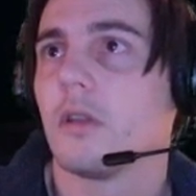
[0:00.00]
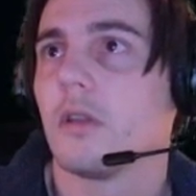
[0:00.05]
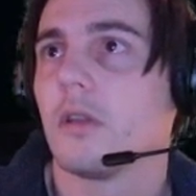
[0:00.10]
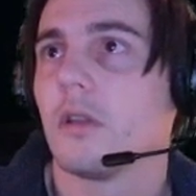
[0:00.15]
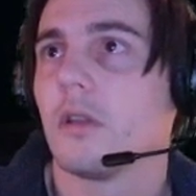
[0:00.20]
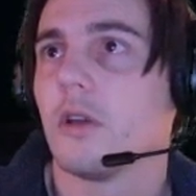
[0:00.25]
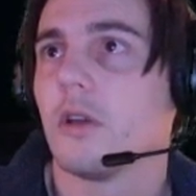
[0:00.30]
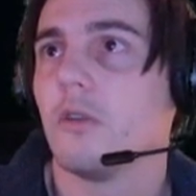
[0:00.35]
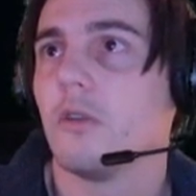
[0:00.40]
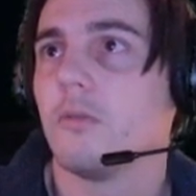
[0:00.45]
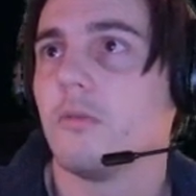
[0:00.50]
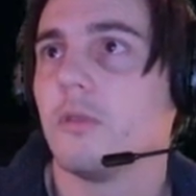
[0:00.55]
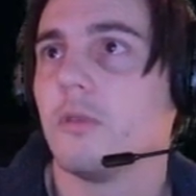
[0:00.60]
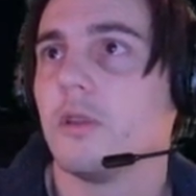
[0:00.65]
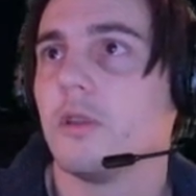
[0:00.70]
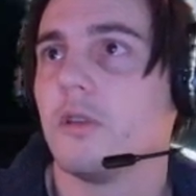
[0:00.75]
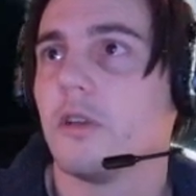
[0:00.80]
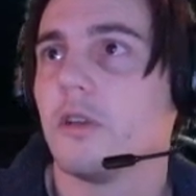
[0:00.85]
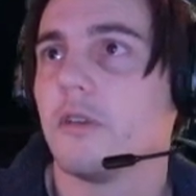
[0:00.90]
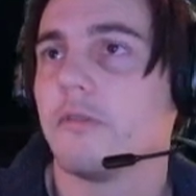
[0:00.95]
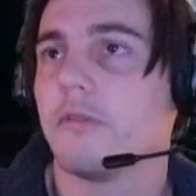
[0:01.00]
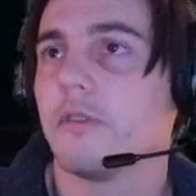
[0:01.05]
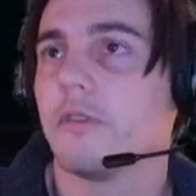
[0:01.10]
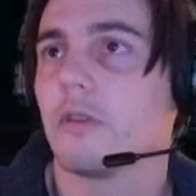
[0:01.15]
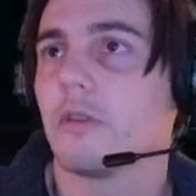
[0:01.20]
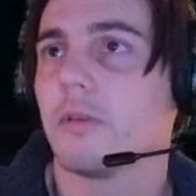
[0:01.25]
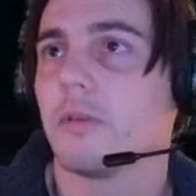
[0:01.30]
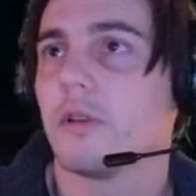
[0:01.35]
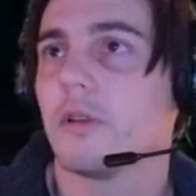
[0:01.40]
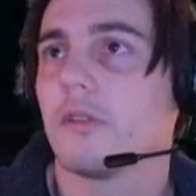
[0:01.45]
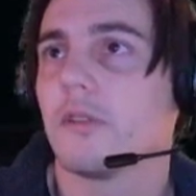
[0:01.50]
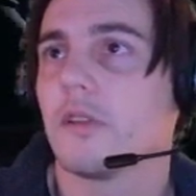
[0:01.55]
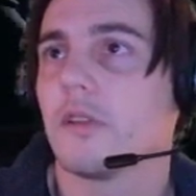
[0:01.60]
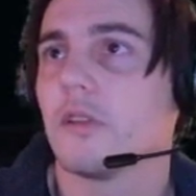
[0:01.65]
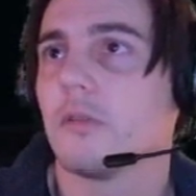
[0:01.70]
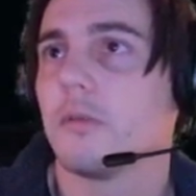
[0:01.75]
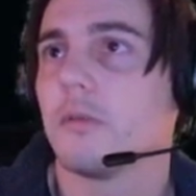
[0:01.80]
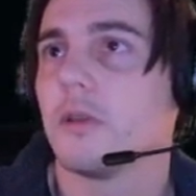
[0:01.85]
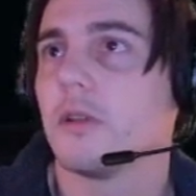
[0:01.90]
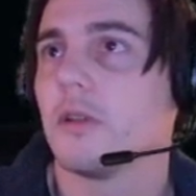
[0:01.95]
Oh, we do have fingerprints on the
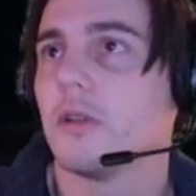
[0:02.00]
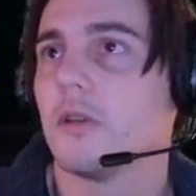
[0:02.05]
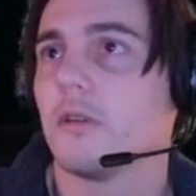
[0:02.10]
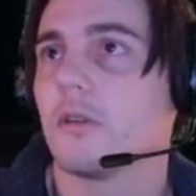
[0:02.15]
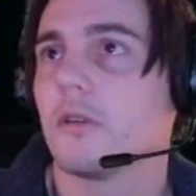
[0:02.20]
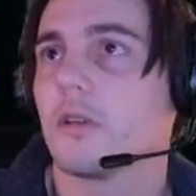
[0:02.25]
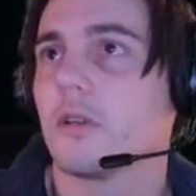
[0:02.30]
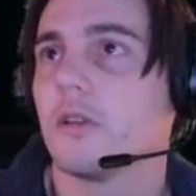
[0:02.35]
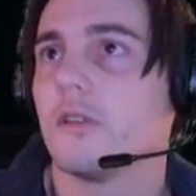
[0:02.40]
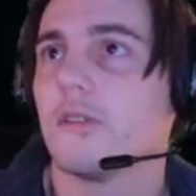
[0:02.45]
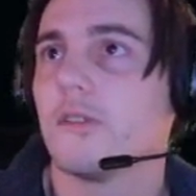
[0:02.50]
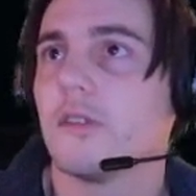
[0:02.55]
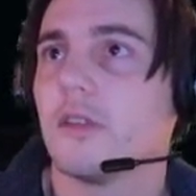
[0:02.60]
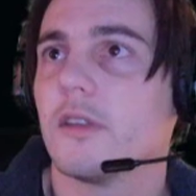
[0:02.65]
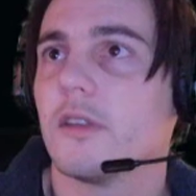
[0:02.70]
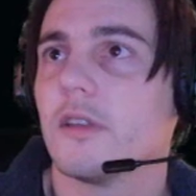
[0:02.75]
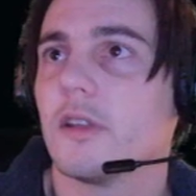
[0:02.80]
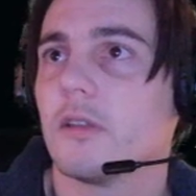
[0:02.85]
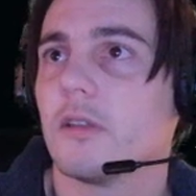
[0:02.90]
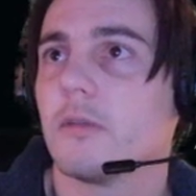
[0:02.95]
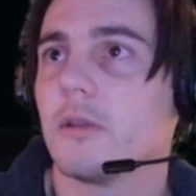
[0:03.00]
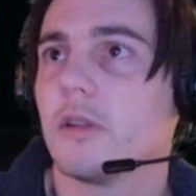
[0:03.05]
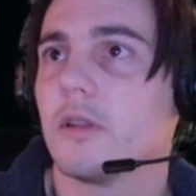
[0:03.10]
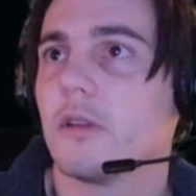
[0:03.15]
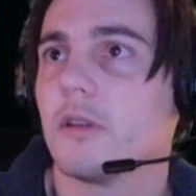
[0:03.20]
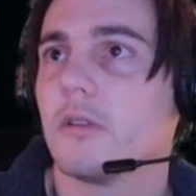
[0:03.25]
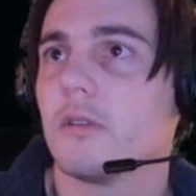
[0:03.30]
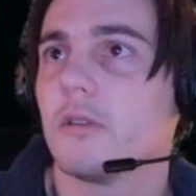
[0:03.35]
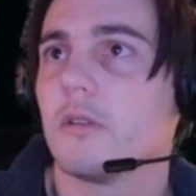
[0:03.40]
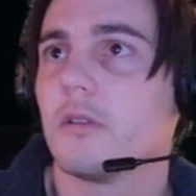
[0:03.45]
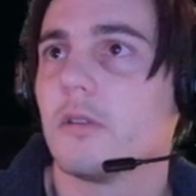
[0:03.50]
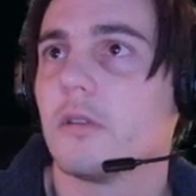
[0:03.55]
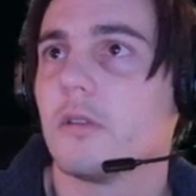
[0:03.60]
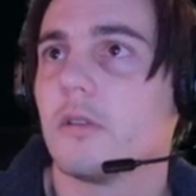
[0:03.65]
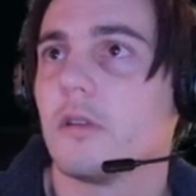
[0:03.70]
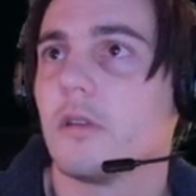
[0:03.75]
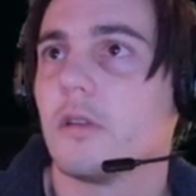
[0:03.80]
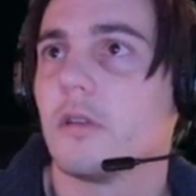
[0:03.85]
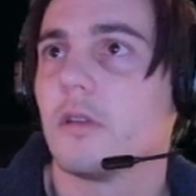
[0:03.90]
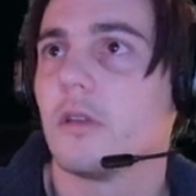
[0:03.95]
window. Can you see it on the window?
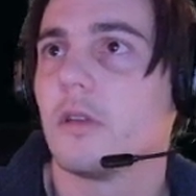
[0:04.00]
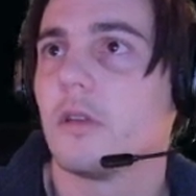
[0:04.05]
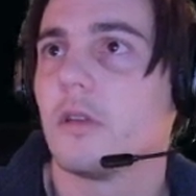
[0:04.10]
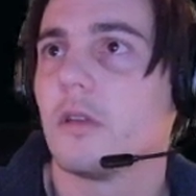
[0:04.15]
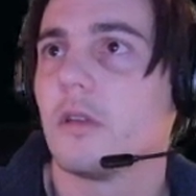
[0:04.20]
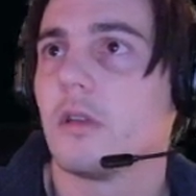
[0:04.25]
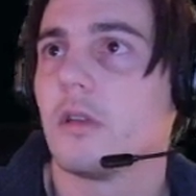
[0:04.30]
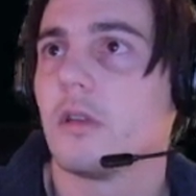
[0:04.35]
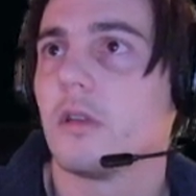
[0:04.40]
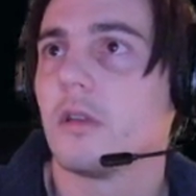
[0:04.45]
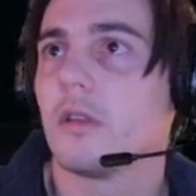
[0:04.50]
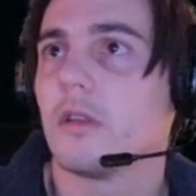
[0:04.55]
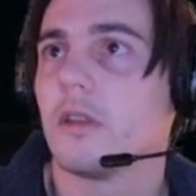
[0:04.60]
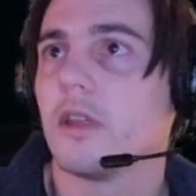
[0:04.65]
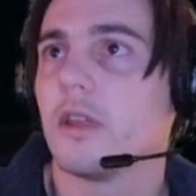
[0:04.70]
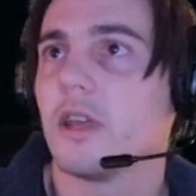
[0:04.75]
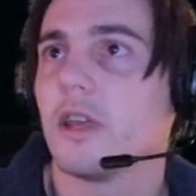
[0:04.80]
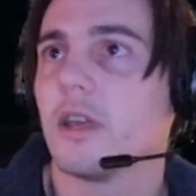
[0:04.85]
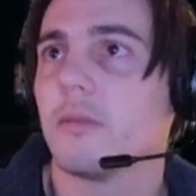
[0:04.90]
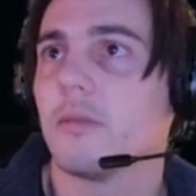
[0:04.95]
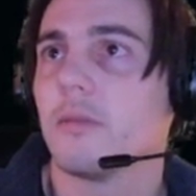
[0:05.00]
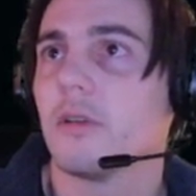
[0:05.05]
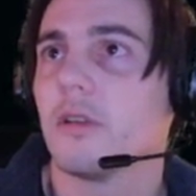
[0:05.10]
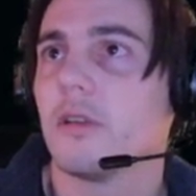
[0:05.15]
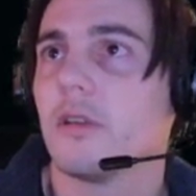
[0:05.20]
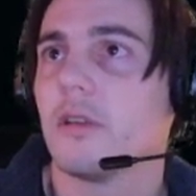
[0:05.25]
The handprint?